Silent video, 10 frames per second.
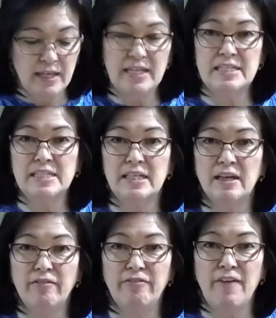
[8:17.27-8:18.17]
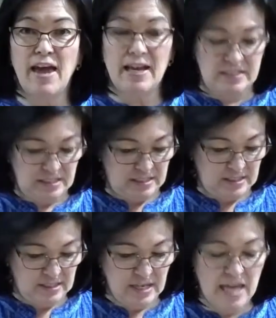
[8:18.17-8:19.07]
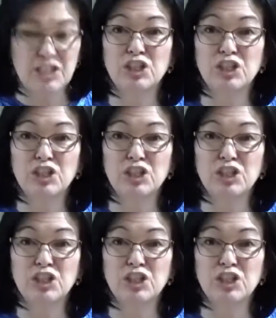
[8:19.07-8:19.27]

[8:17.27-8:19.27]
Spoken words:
Easy, fast, and